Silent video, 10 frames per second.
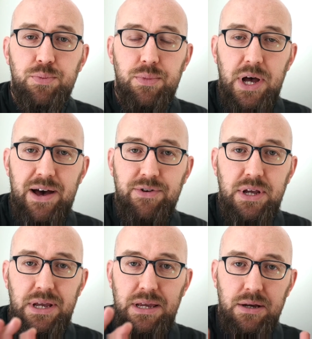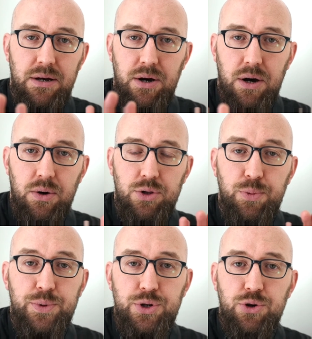having
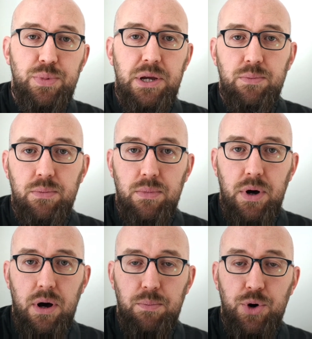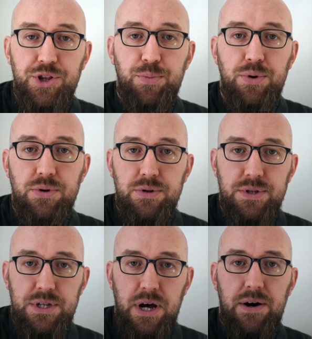loop 2 being
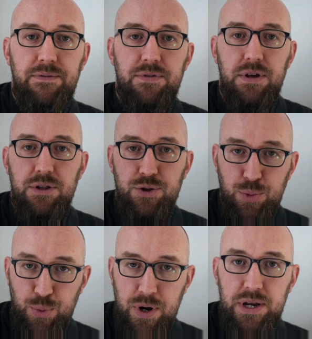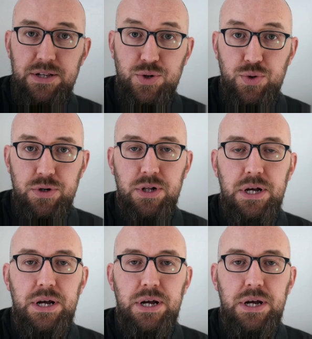multiples of the loop 1 is cool.